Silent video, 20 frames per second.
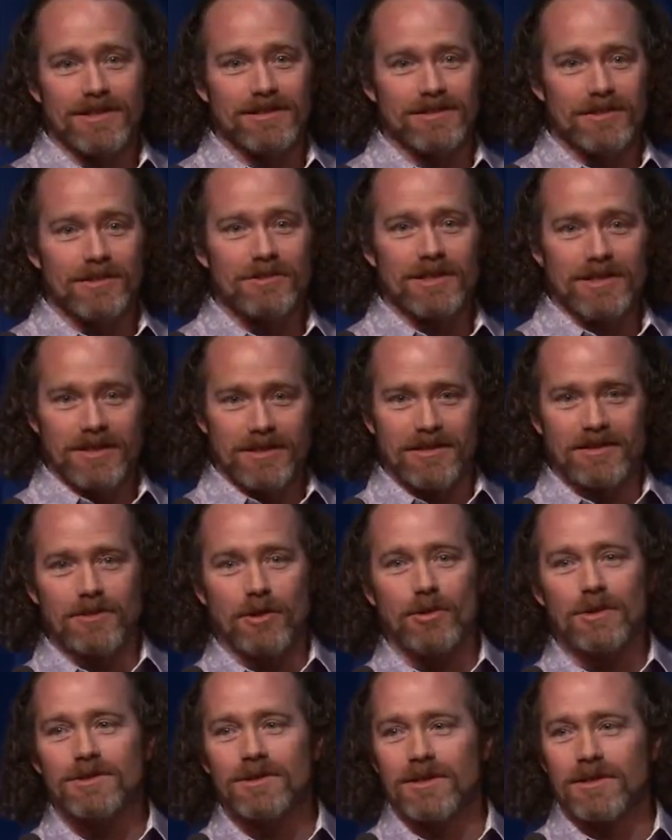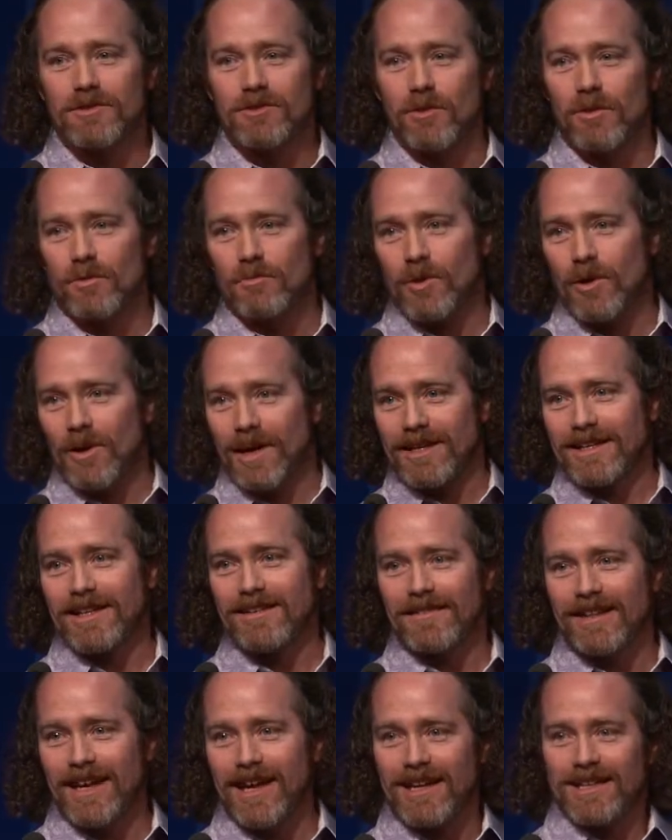usually the lowest on the totem pole, had to
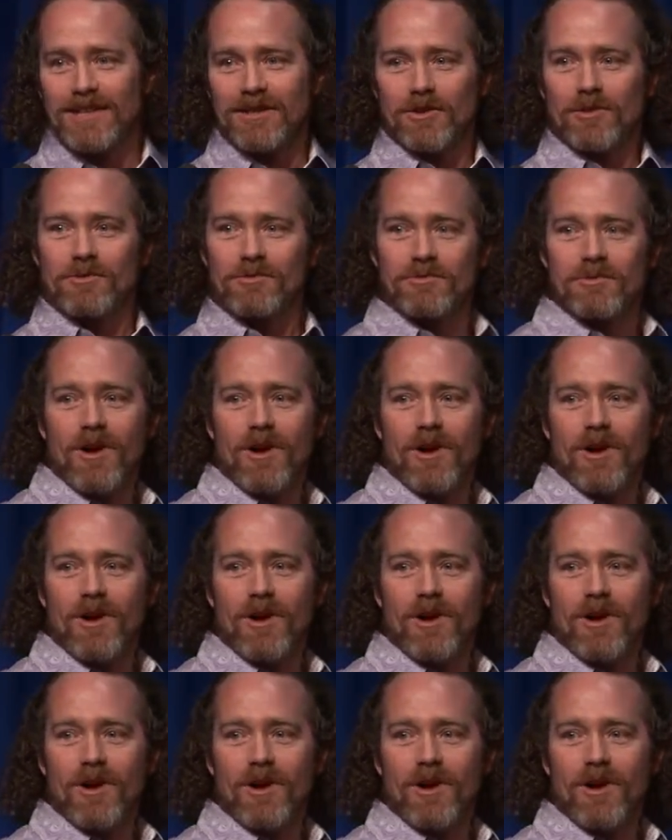give the antidote,